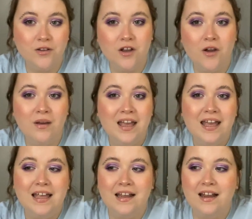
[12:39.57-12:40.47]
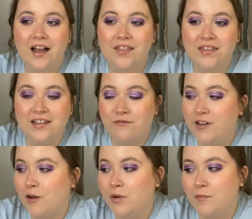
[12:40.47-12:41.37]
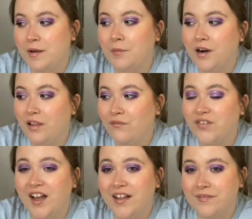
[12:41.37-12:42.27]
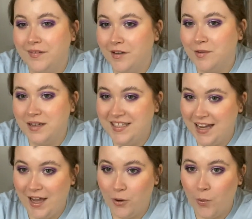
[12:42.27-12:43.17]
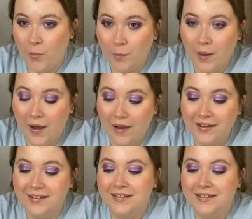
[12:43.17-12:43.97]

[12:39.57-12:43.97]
So this video would have been one of the first videos on my channel, but